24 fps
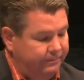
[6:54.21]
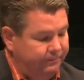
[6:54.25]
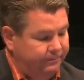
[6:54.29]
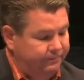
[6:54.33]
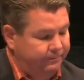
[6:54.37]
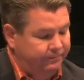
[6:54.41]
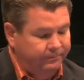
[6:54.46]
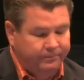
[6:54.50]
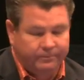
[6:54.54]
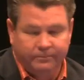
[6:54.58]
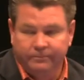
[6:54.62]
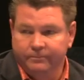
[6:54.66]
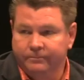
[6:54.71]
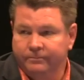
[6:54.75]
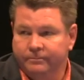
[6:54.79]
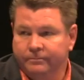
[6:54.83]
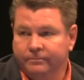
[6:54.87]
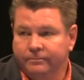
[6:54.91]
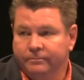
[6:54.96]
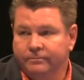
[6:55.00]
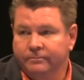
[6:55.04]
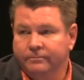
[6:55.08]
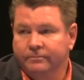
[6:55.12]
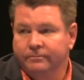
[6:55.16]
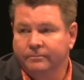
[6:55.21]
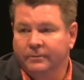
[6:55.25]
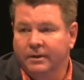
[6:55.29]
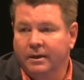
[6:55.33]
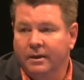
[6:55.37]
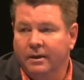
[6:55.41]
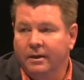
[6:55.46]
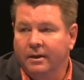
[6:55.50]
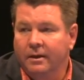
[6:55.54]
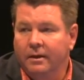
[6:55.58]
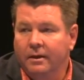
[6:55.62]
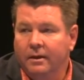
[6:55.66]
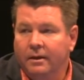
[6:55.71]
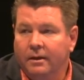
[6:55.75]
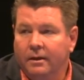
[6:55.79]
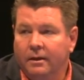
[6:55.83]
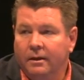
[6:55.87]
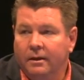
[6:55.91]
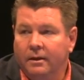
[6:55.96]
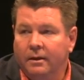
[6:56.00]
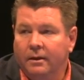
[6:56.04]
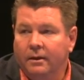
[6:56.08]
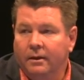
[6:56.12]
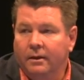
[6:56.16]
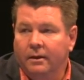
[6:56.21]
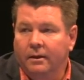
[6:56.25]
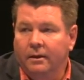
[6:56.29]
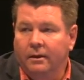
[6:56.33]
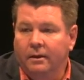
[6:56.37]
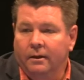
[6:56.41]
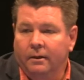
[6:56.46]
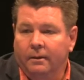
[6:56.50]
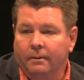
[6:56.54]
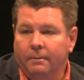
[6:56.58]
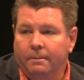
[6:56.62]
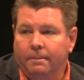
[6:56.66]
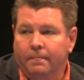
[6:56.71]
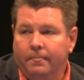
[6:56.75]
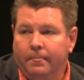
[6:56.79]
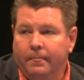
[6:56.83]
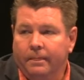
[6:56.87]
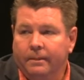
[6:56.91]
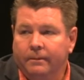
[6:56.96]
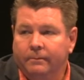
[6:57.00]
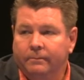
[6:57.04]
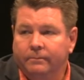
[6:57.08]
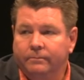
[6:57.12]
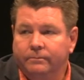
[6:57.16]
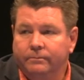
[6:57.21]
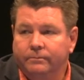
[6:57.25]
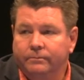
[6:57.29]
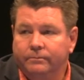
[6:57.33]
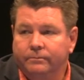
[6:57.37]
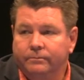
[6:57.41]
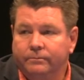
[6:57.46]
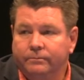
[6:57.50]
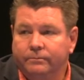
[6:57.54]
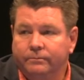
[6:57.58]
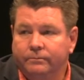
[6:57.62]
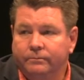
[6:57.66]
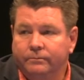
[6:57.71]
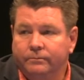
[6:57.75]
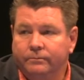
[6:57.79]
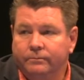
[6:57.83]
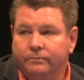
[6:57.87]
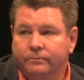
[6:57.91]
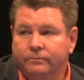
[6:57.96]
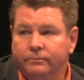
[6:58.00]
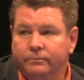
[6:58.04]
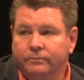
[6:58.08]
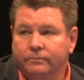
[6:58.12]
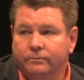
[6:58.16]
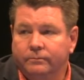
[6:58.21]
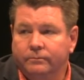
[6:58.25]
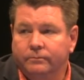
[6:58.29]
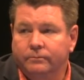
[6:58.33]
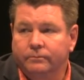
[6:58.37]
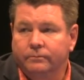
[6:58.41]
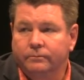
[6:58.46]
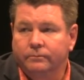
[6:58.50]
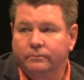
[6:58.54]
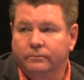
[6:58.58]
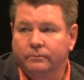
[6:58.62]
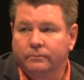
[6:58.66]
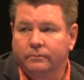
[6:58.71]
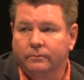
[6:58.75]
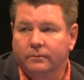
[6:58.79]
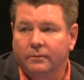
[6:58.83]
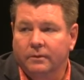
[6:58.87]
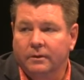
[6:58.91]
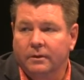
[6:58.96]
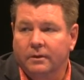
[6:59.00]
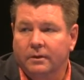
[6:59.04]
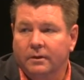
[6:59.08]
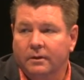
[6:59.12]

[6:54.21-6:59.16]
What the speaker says: (not speaking)